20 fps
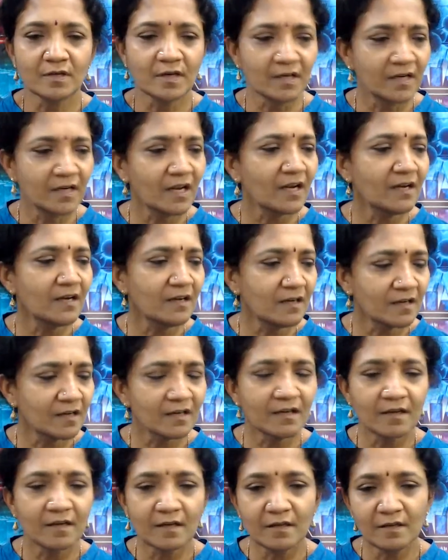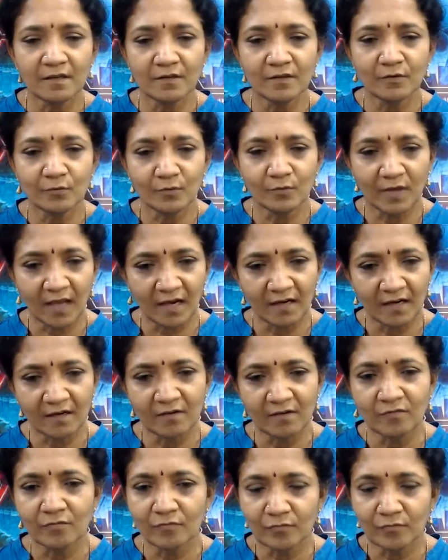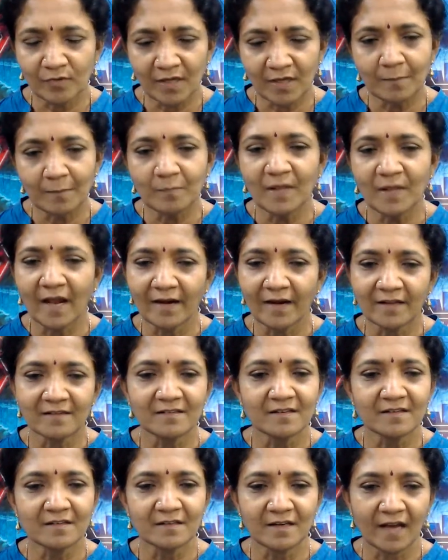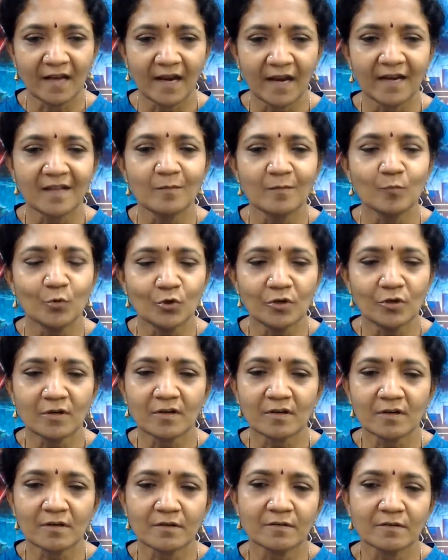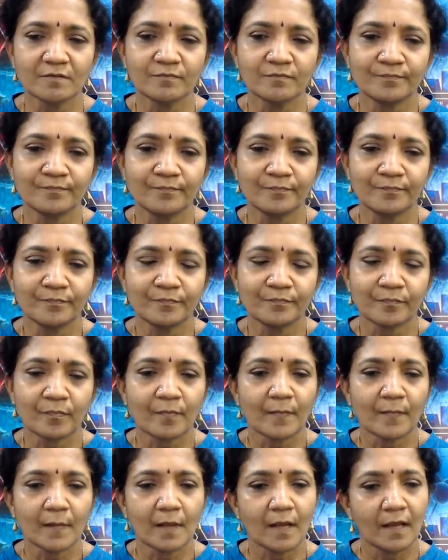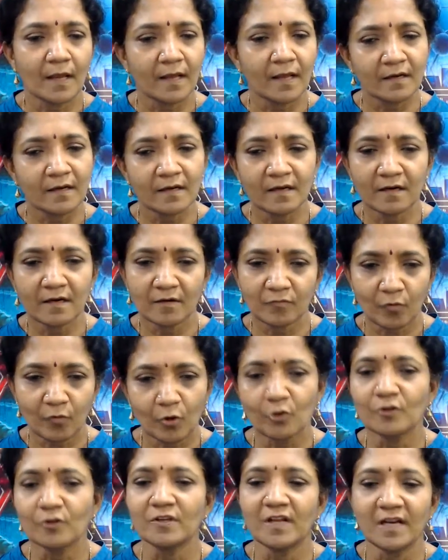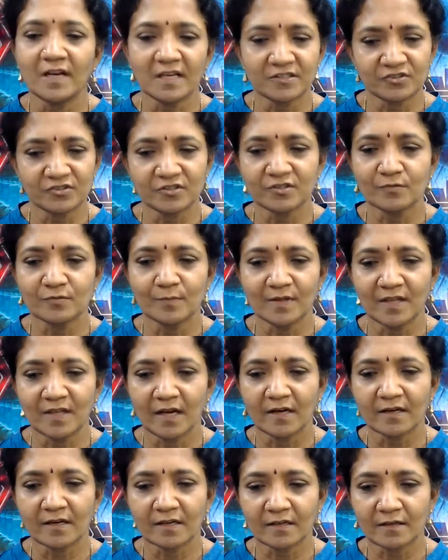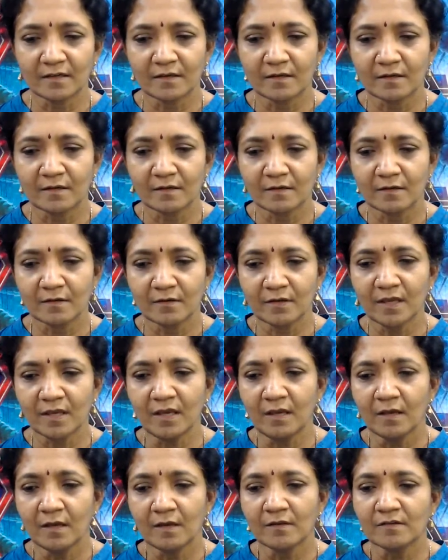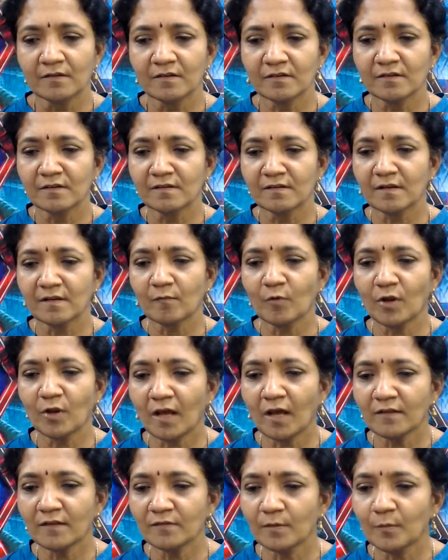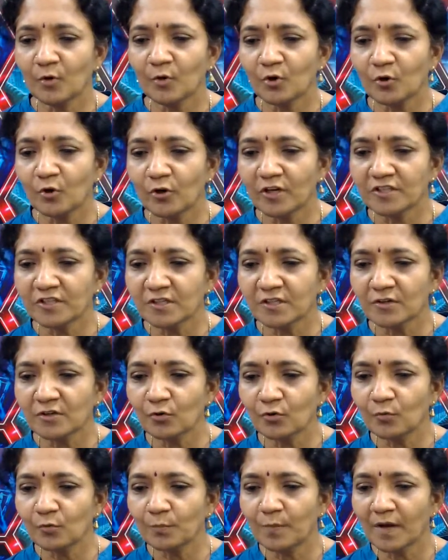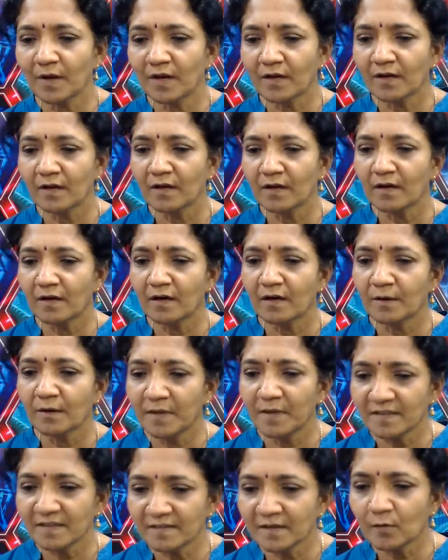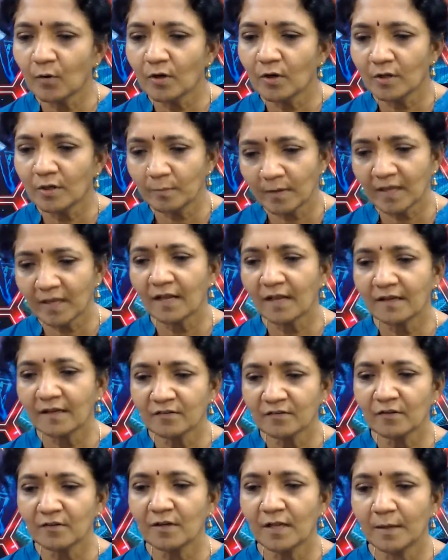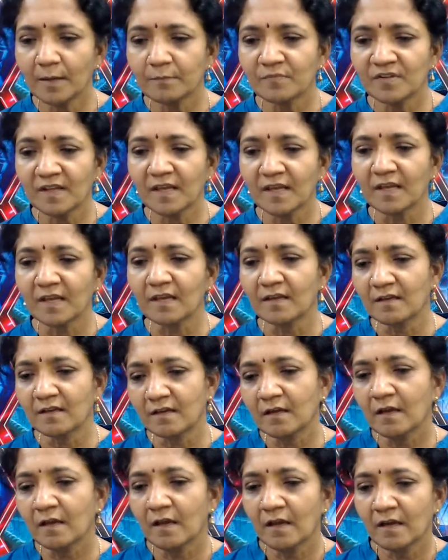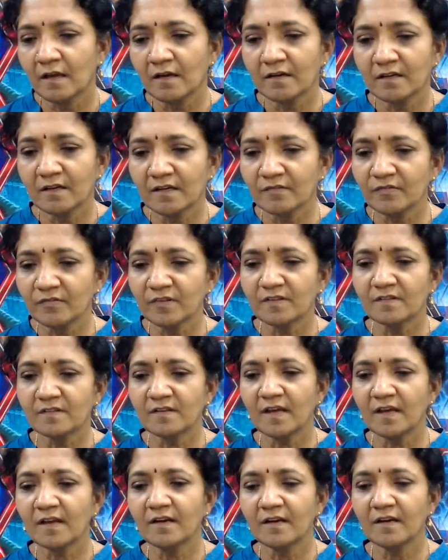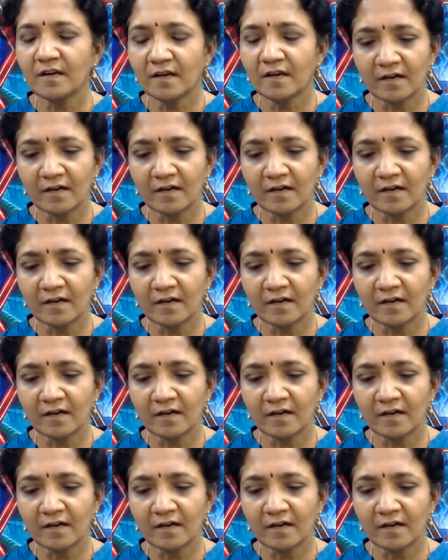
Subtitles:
content, you can keep that as a guiding book and follow the lectures with that. Okay. So someone asked about rotation group and basic quantum mechanics only I'm saying. Griffiths and